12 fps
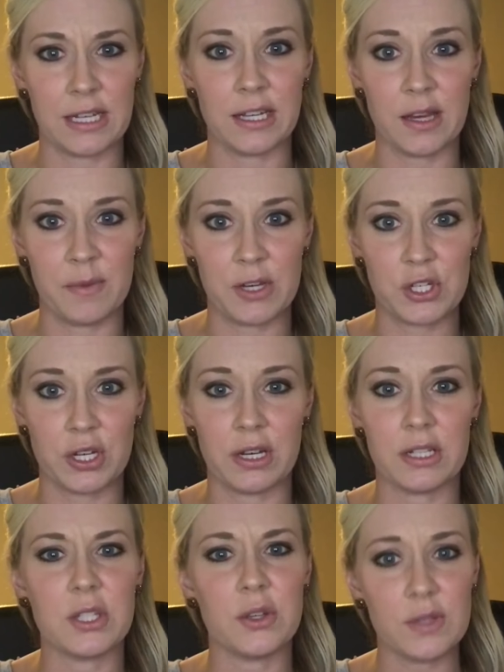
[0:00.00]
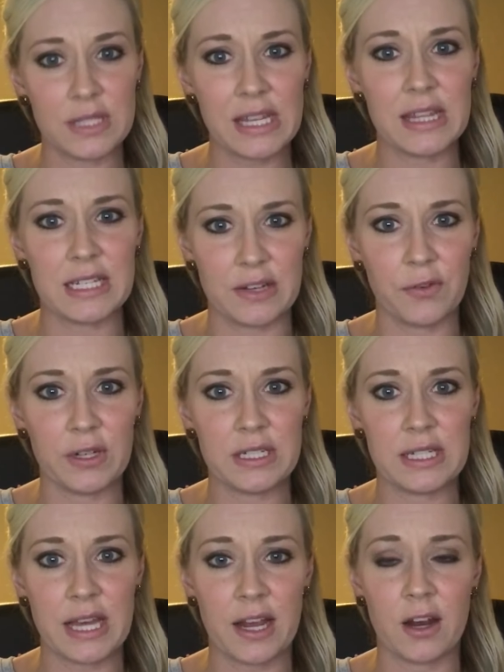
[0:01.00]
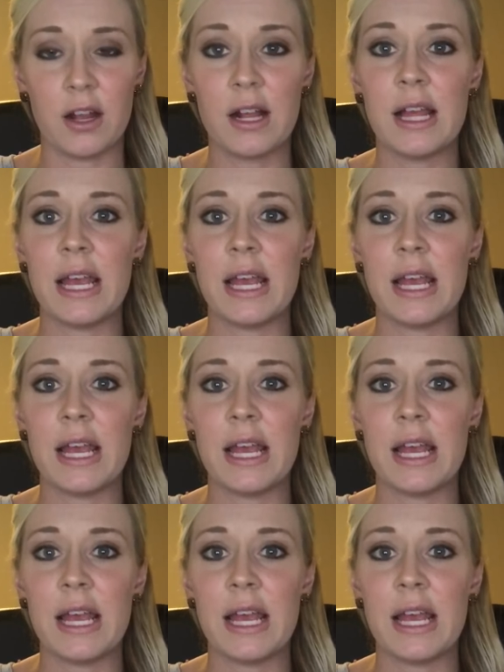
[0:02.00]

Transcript: in commission. So you see the difference there?